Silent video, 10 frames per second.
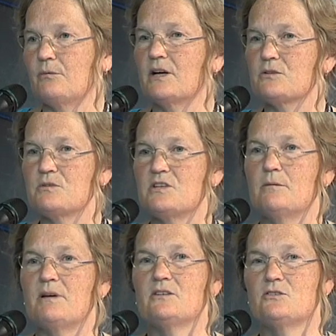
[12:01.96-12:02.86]
the
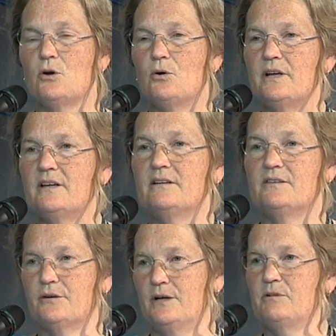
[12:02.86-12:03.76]
Rijksmuseum has donated
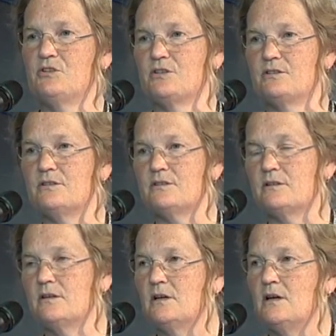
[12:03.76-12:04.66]
their images.
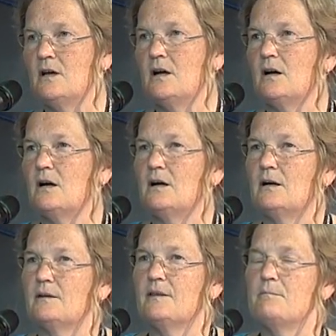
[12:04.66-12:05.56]

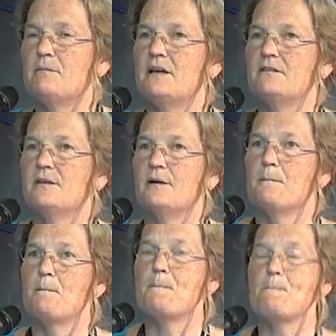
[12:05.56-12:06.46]
They made
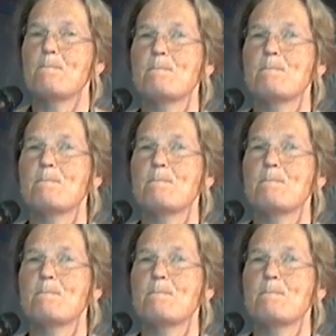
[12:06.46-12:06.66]
them